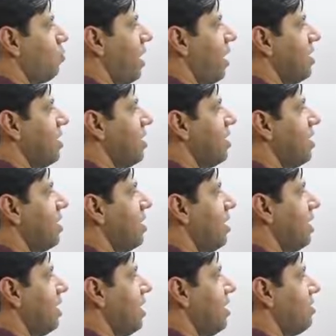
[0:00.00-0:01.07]

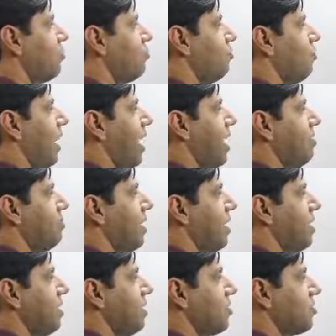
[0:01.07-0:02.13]
1 into N
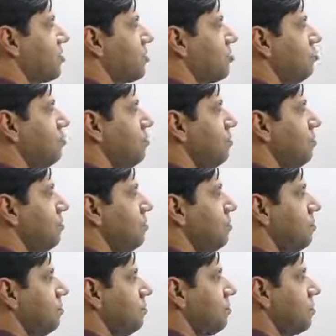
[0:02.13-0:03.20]
minus
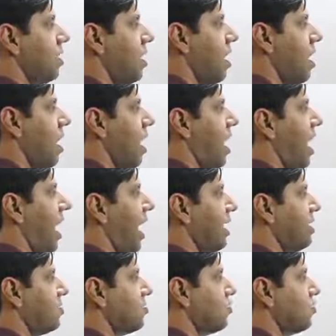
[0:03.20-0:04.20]
2 and